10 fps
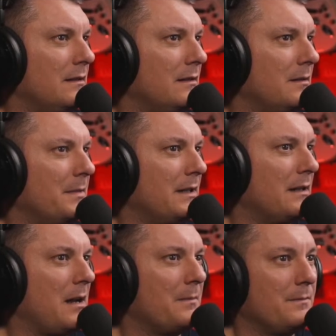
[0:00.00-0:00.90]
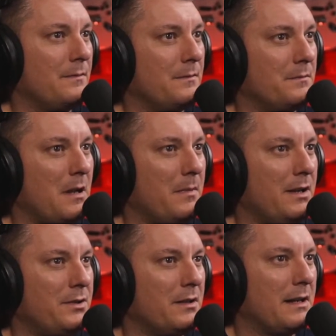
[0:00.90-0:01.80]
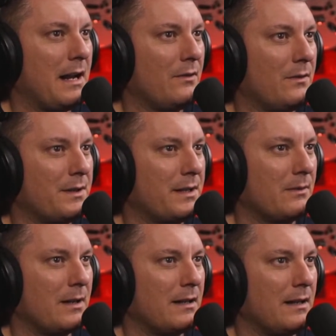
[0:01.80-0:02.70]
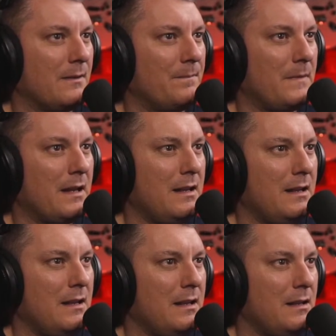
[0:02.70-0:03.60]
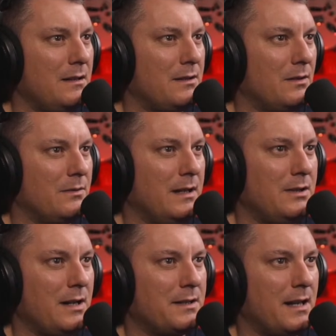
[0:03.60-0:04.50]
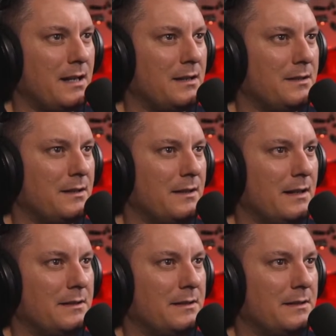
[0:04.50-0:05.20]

I'm itching to download this thing right now. So DJ says that